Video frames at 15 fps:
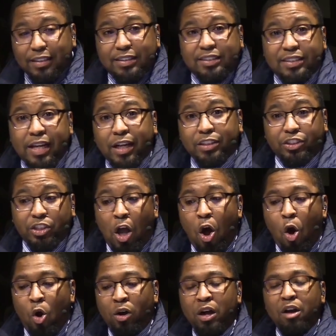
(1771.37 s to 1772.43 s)
Sing a
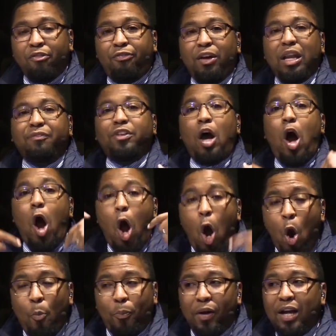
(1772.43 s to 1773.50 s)
song full of the
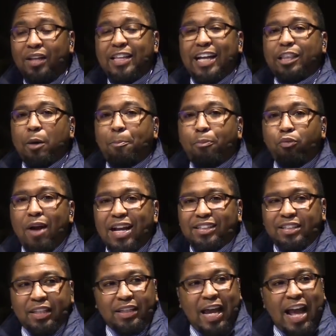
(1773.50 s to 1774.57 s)
hope that the
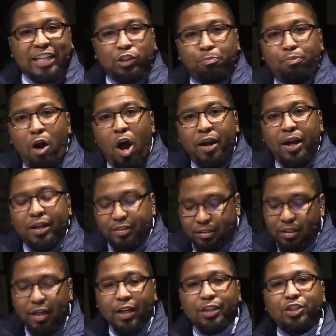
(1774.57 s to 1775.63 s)
present has brought
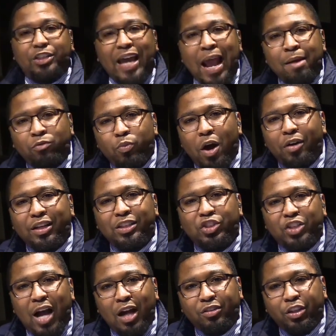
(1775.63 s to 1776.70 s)
us. James Weldon
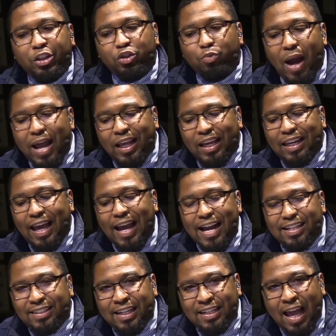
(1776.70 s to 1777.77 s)
Johnson is writing in
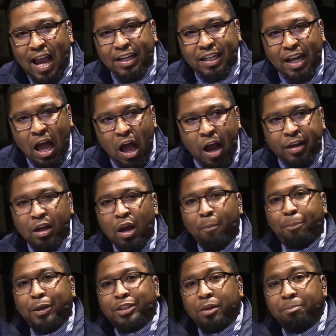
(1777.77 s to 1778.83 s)
eighteen ninety-nine,
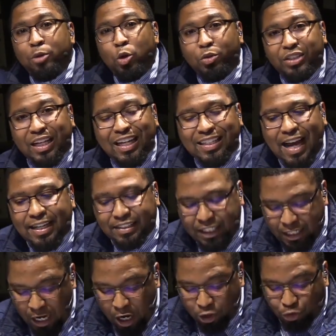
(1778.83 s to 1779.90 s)
put to music in
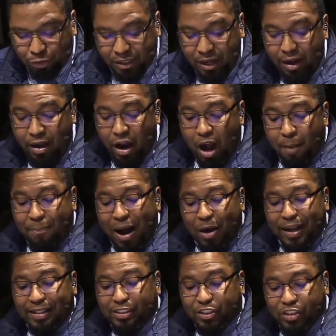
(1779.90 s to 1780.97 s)
nineteen hundred,
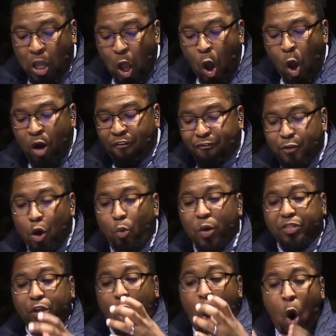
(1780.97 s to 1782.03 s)
about a song filled
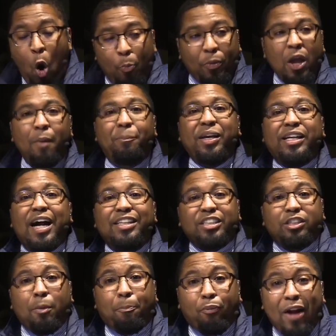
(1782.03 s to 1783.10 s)
with hope because
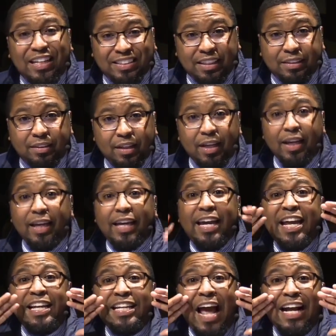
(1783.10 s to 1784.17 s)
of the present
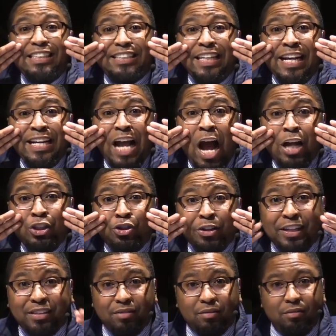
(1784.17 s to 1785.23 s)
in nineteen
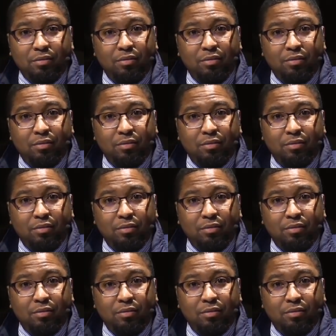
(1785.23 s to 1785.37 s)
hundred.